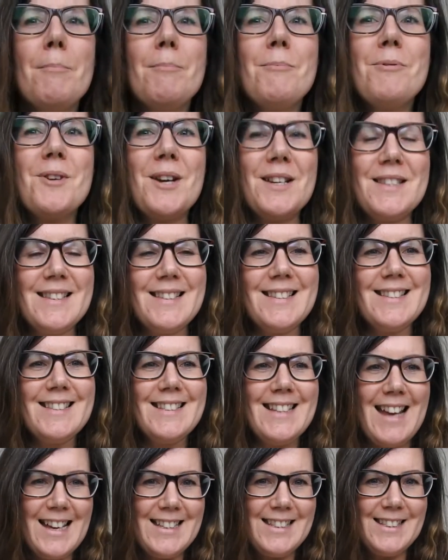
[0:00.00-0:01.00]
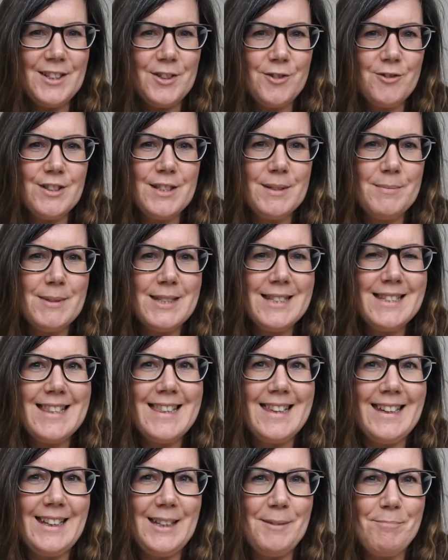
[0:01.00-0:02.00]
presents nice and Christmas
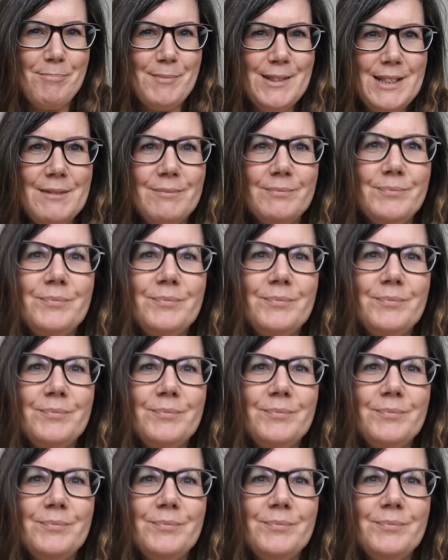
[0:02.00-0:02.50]
themed